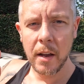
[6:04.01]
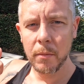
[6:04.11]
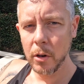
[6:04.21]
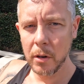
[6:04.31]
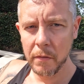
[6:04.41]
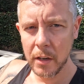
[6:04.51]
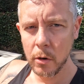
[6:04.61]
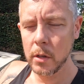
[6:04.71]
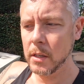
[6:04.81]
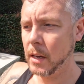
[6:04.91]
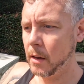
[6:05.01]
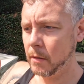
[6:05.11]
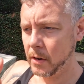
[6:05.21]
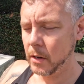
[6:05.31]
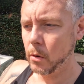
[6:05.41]
I'm not gonna video it
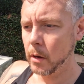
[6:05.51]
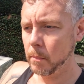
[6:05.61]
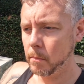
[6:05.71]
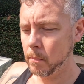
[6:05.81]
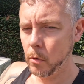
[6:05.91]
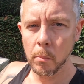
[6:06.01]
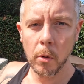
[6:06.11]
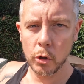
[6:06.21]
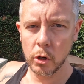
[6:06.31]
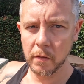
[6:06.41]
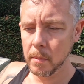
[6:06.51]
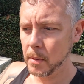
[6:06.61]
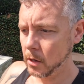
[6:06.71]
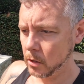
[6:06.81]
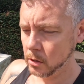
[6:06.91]
or much of it,
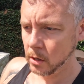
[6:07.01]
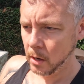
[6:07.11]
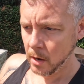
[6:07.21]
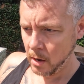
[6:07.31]
because